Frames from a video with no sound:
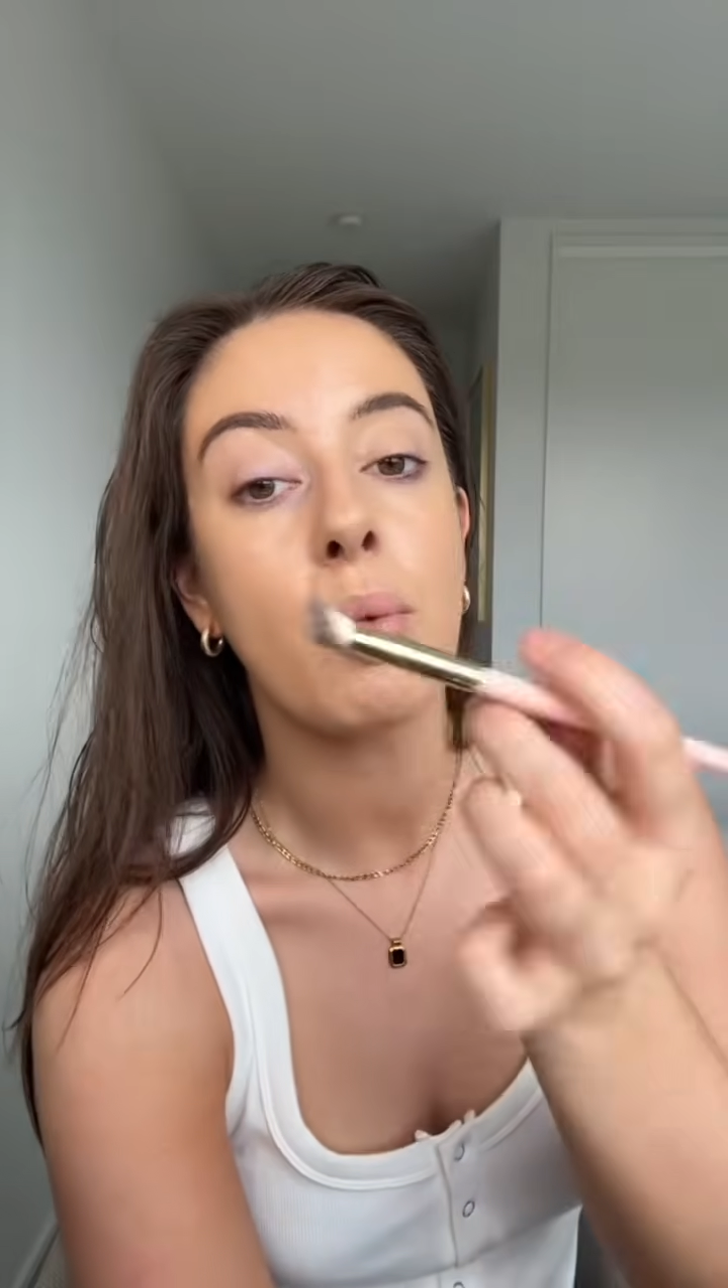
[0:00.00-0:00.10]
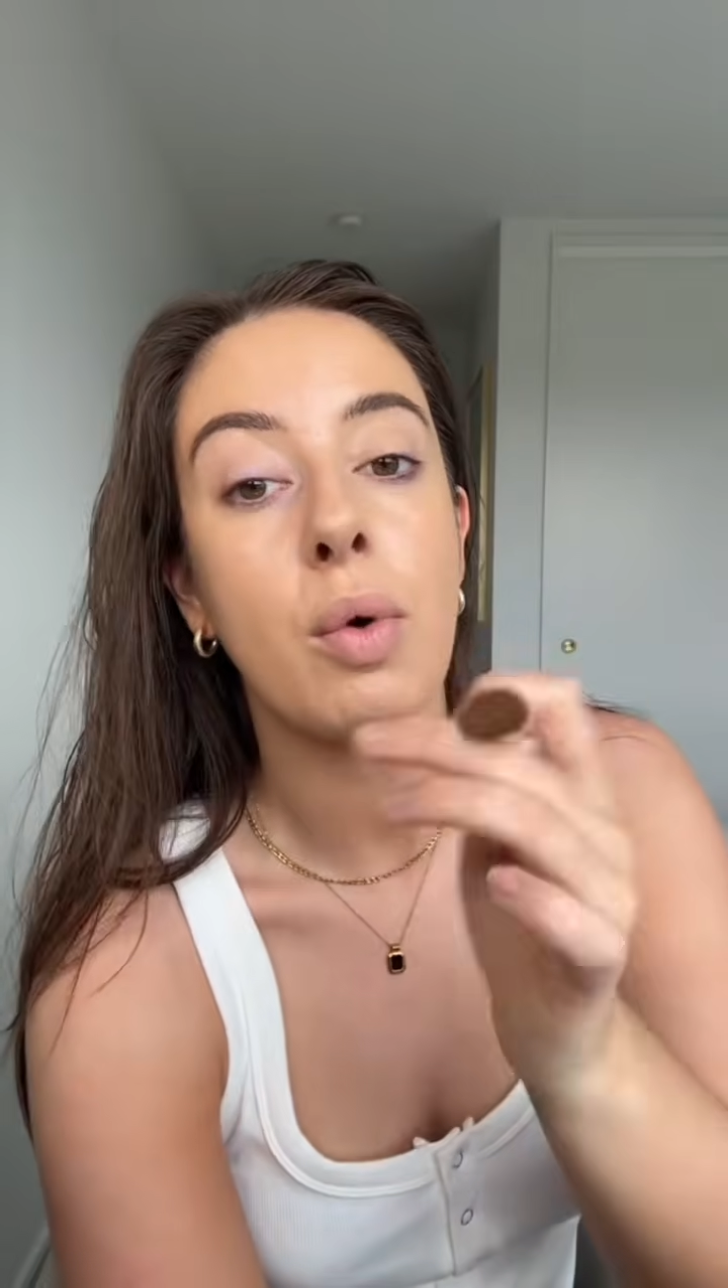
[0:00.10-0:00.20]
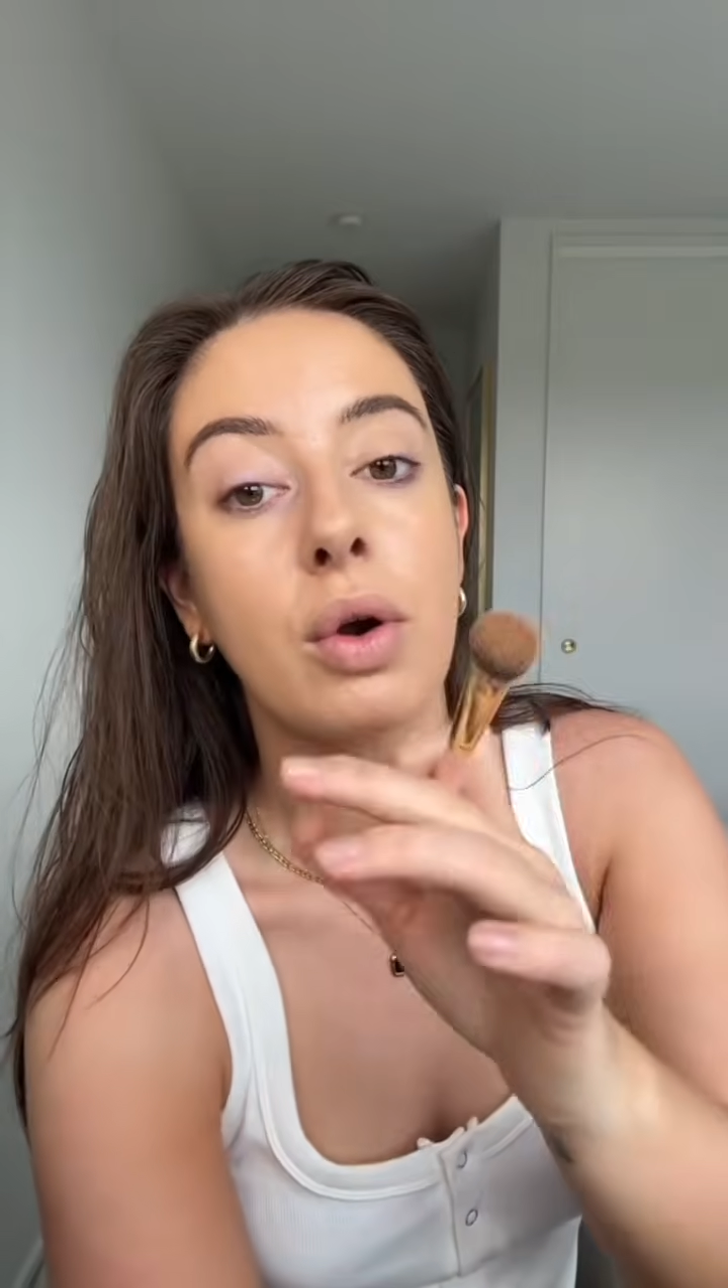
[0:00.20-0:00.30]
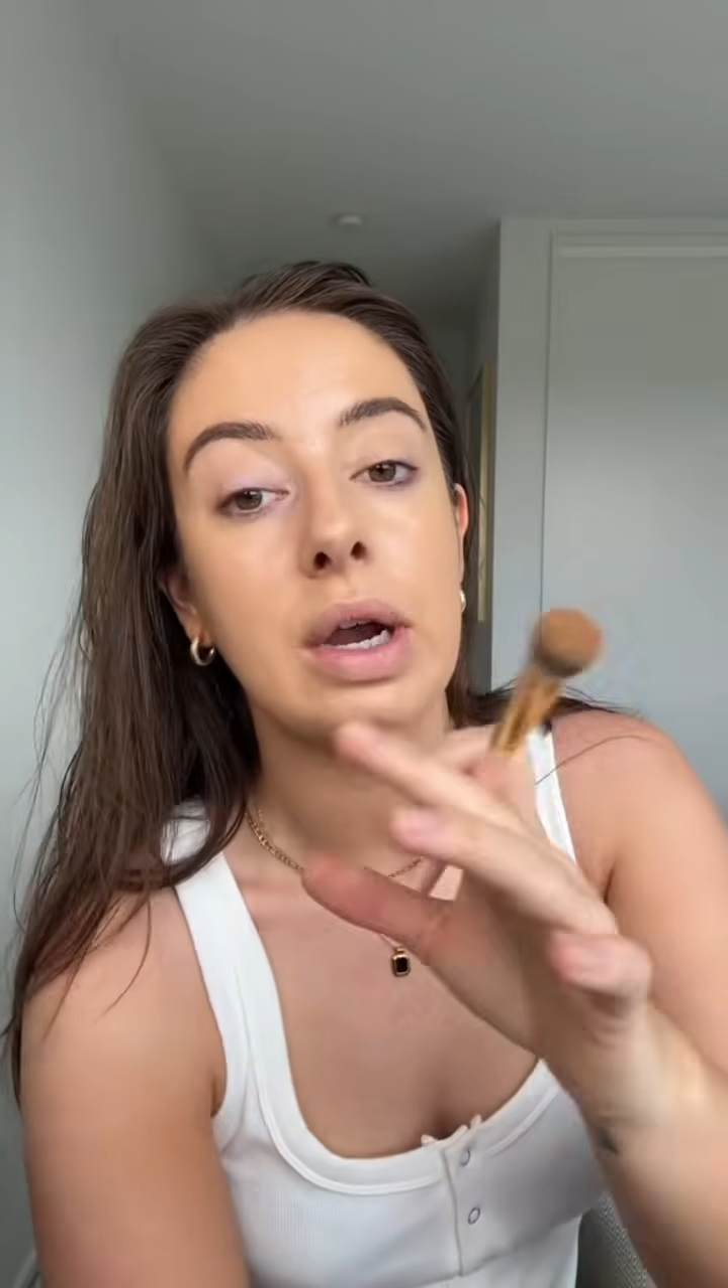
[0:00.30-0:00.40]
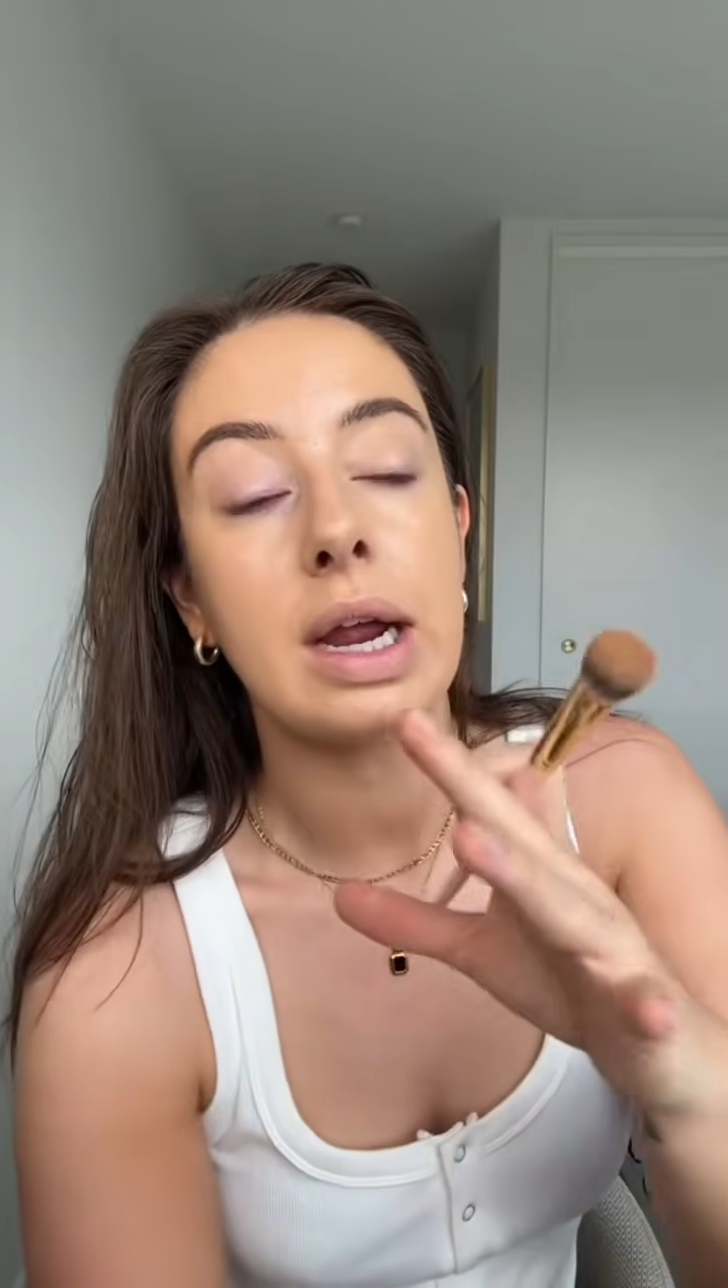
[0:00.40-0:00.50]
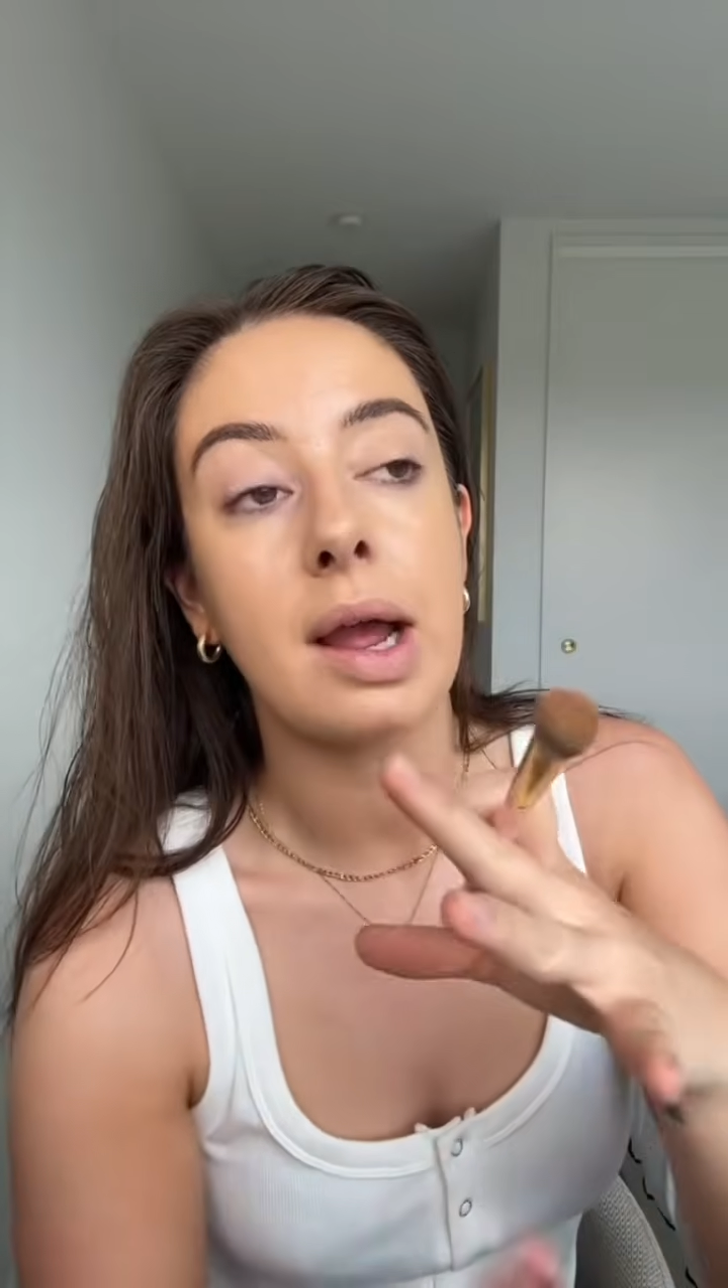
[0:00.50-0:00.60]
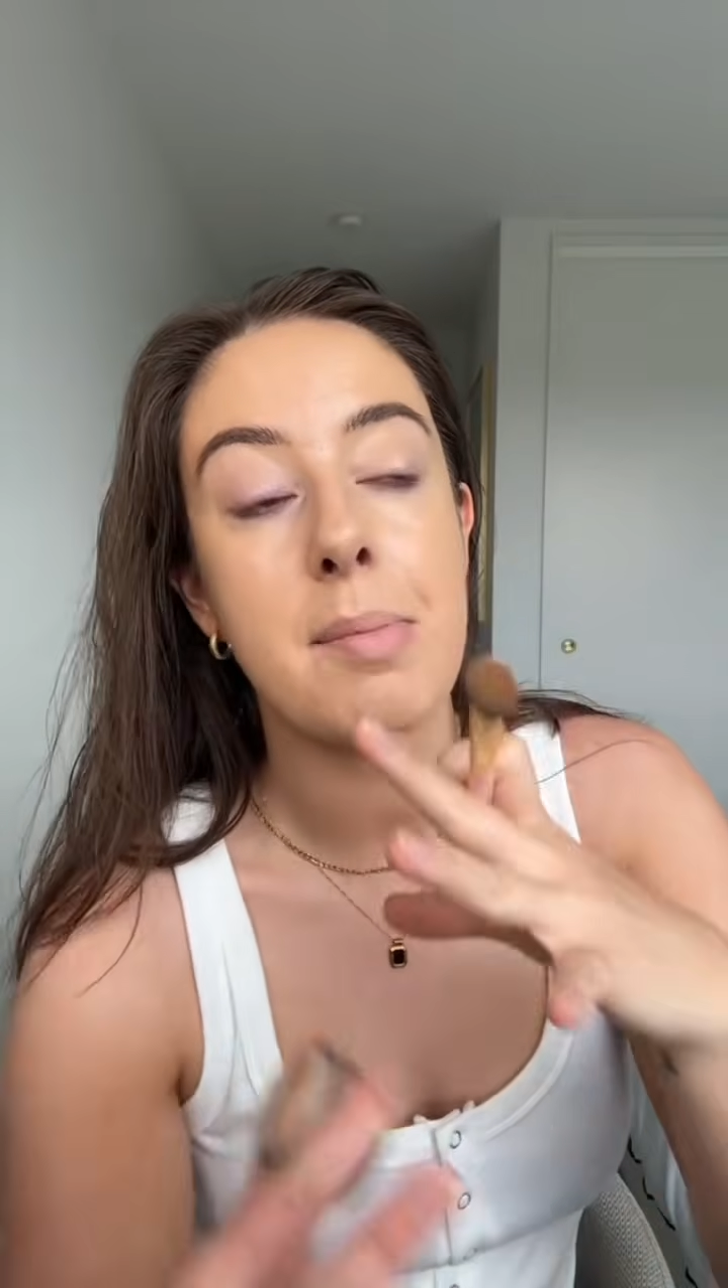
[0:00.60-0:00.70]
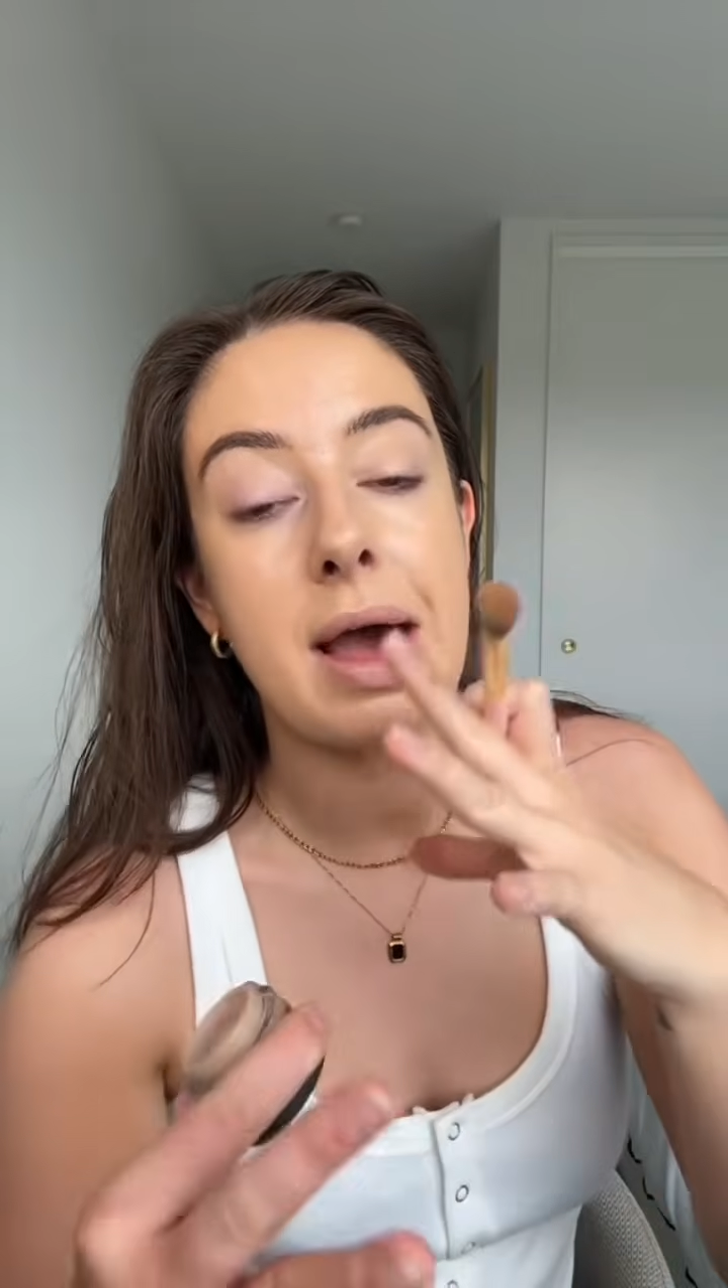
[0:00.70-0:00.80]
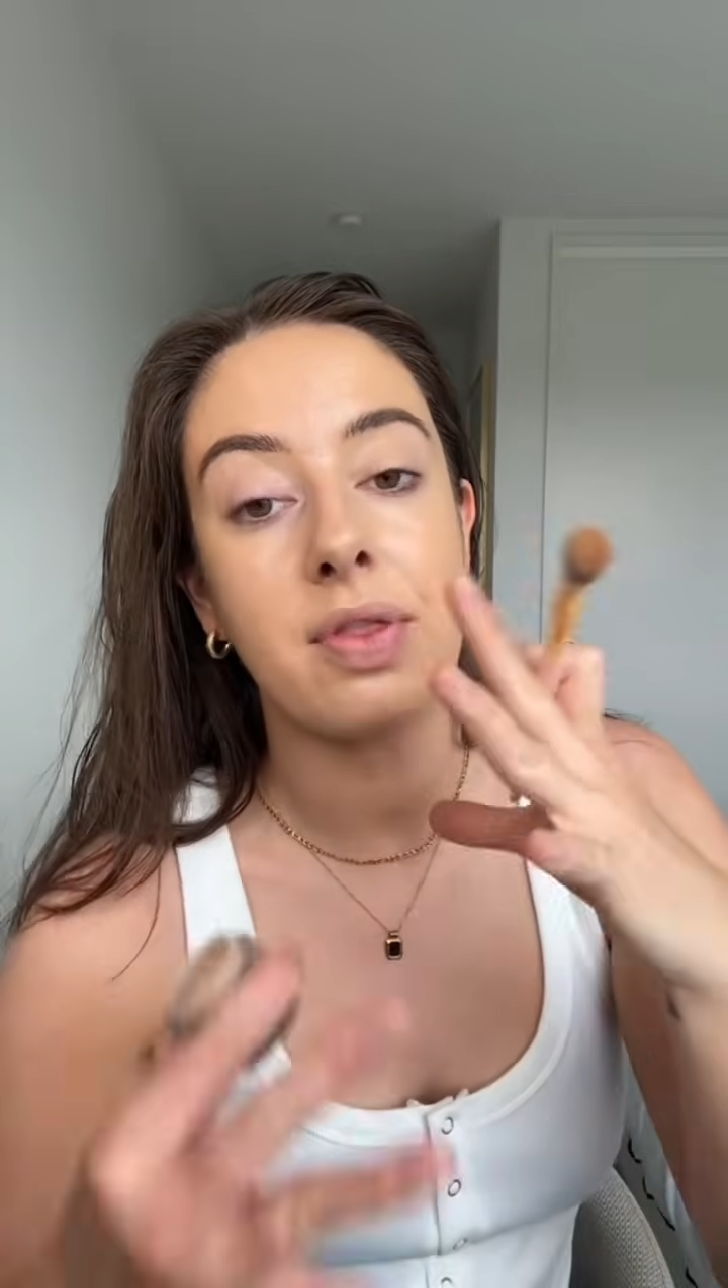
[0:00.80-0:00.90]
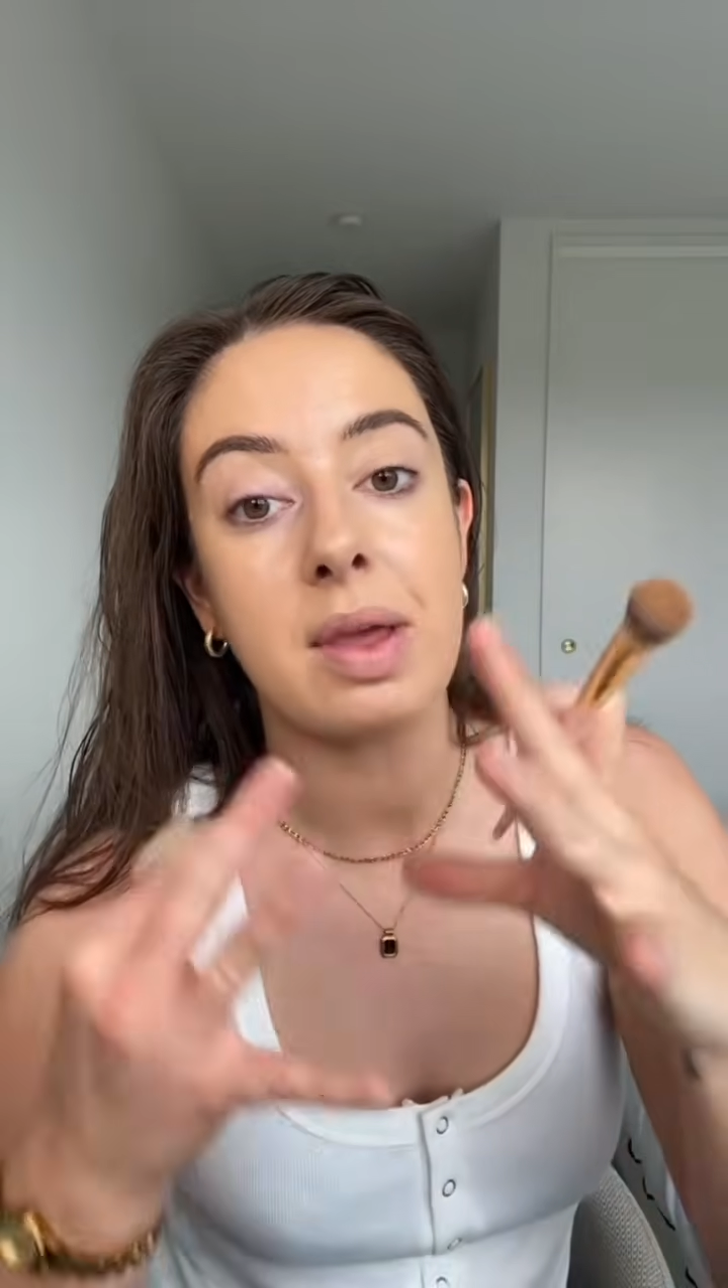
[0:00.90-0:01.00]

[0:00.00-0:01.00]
worrying about